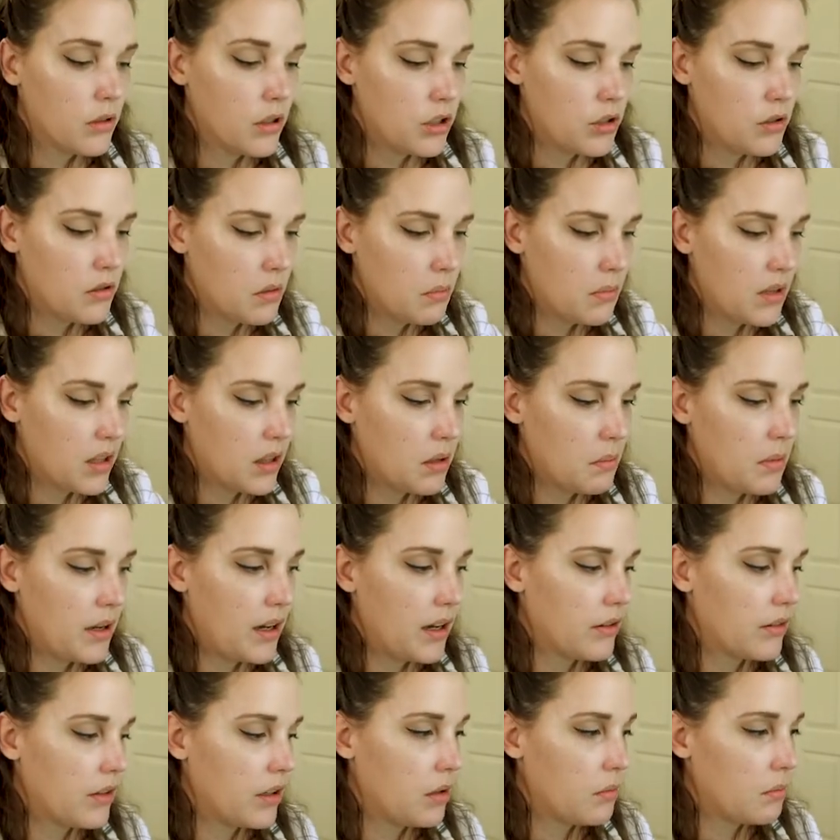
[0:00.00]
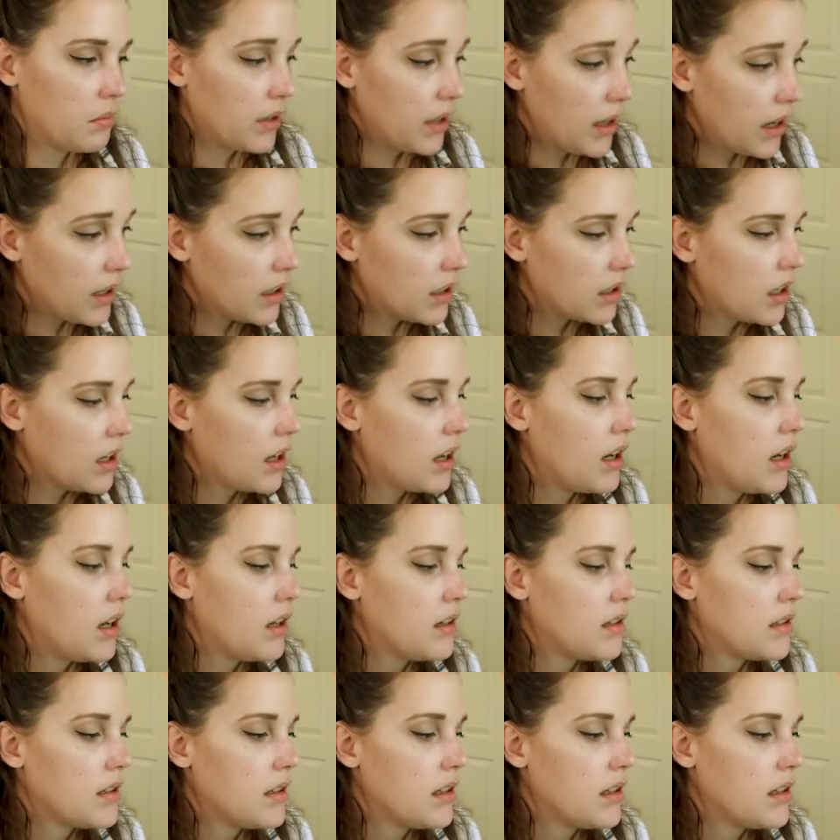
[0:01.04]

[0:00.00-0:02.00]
you can make the background black and